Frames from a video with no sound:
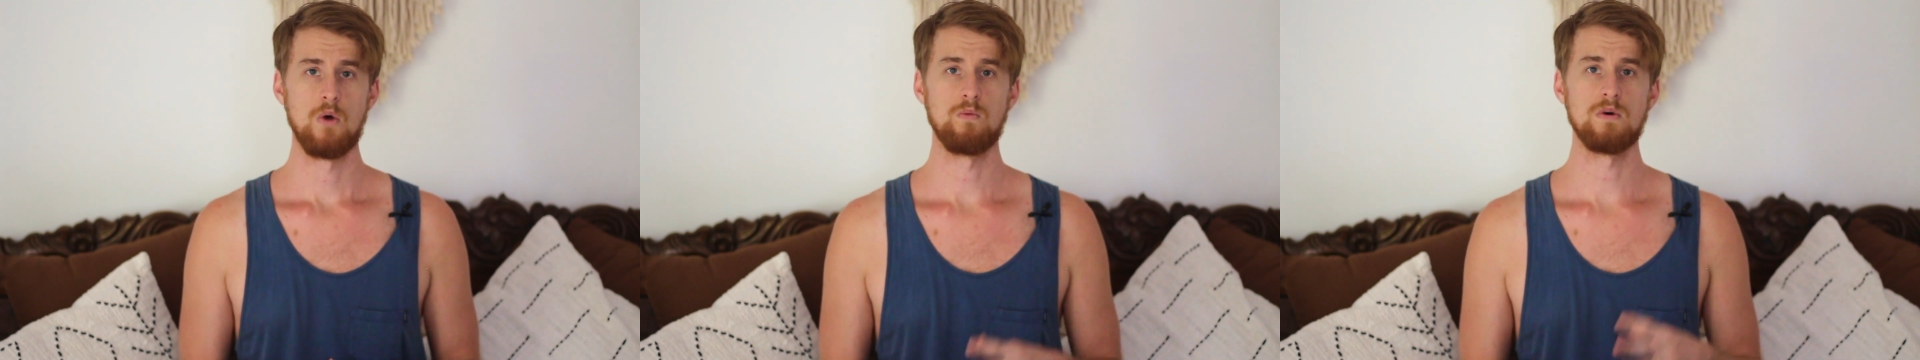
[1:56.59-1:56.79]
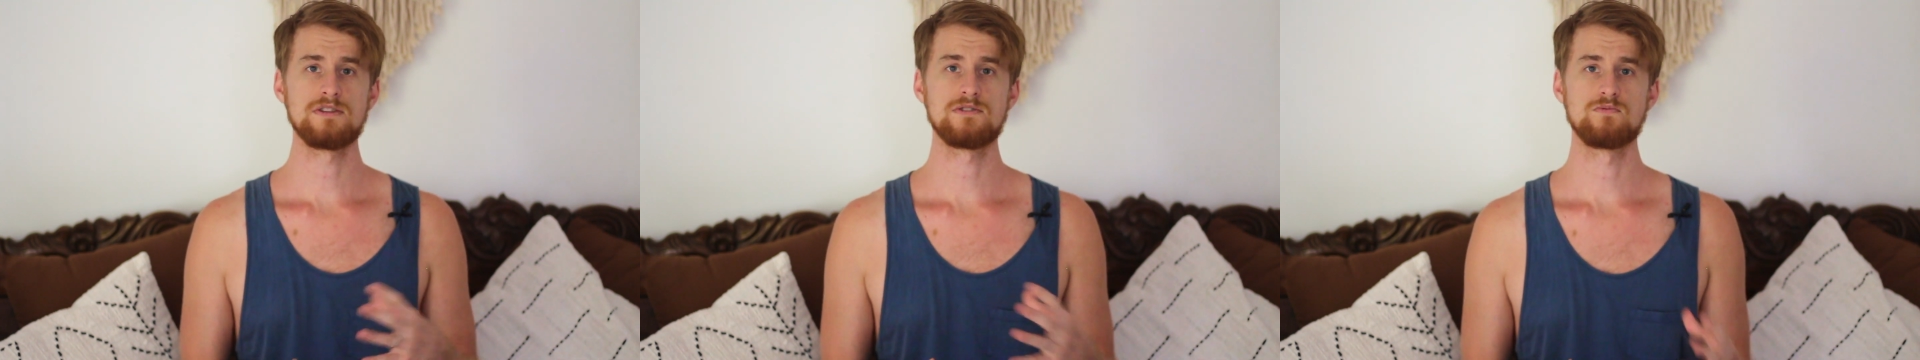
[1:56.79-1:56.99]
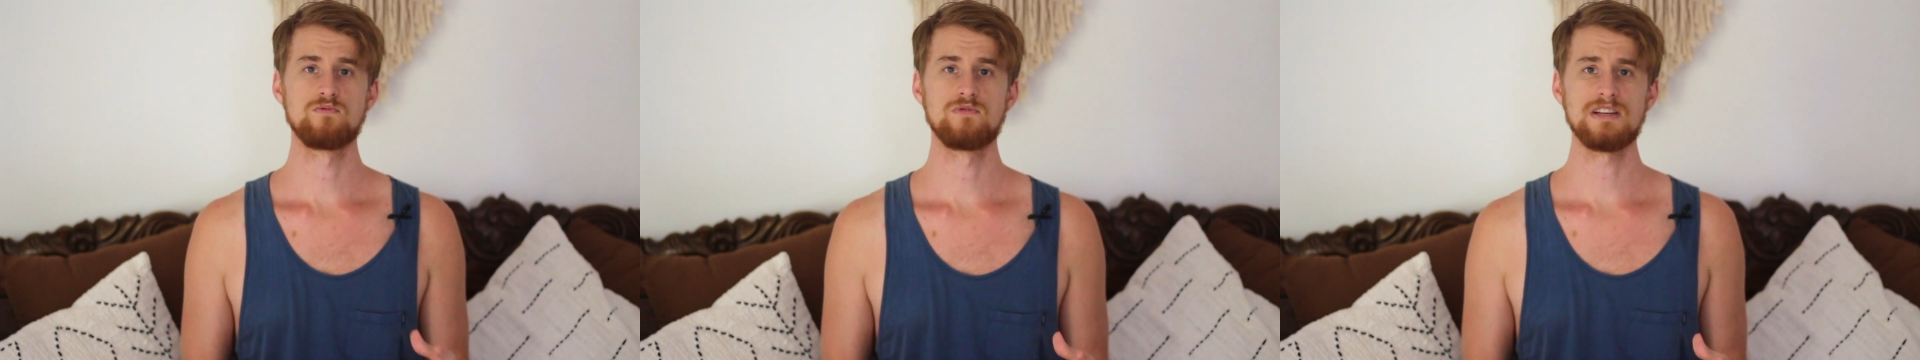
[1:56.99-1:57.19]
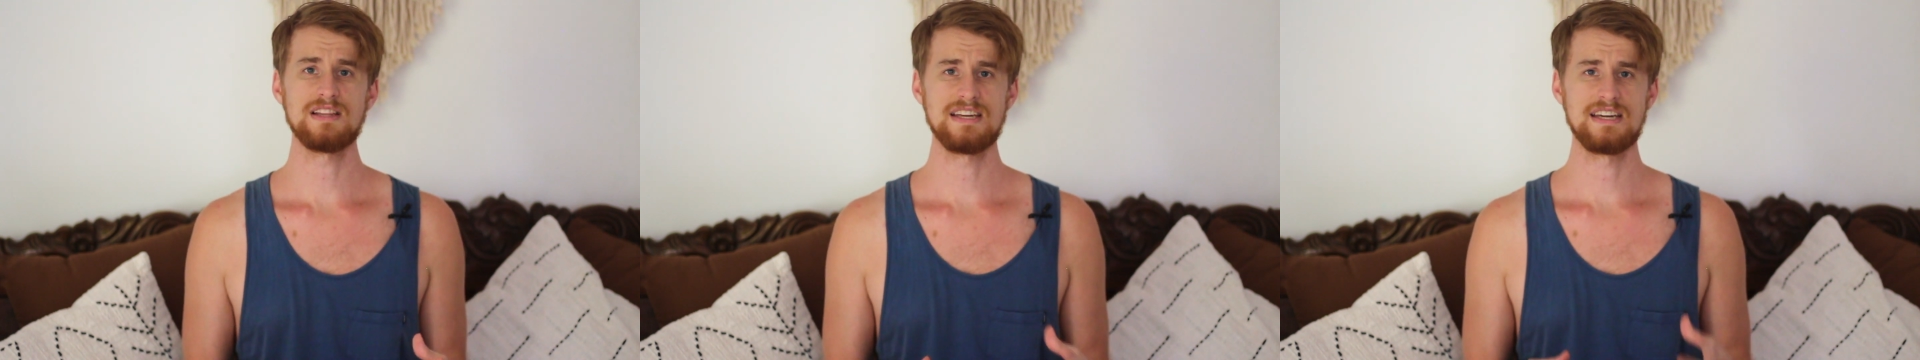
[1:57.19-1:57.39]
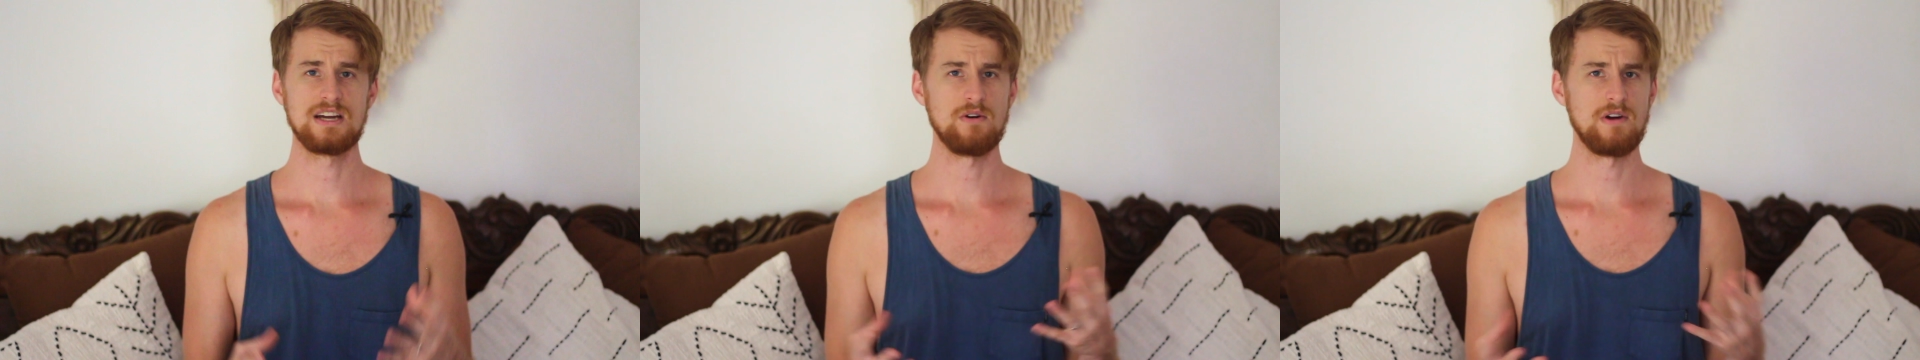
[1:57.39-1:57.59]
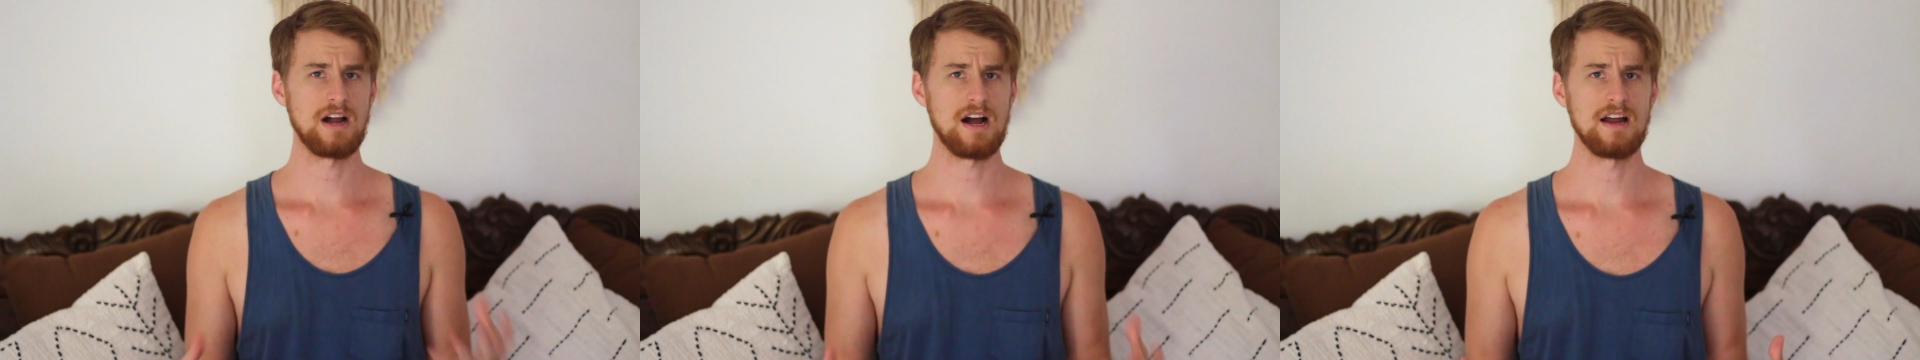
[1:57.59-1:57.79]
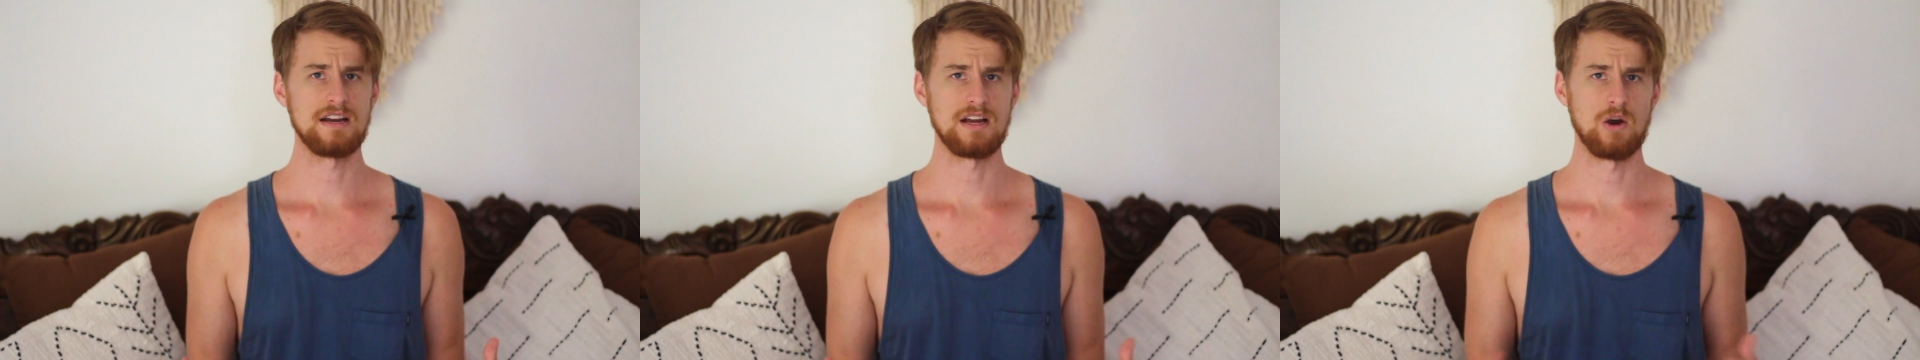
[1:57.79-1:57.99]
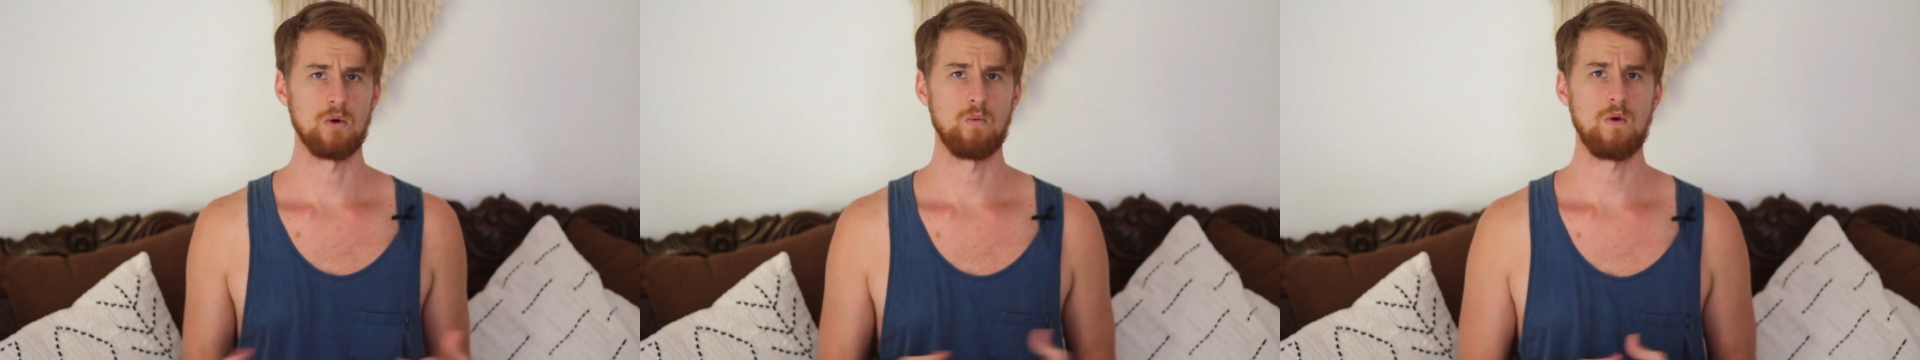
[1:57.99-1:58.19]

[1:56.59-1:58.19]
What's really going on here?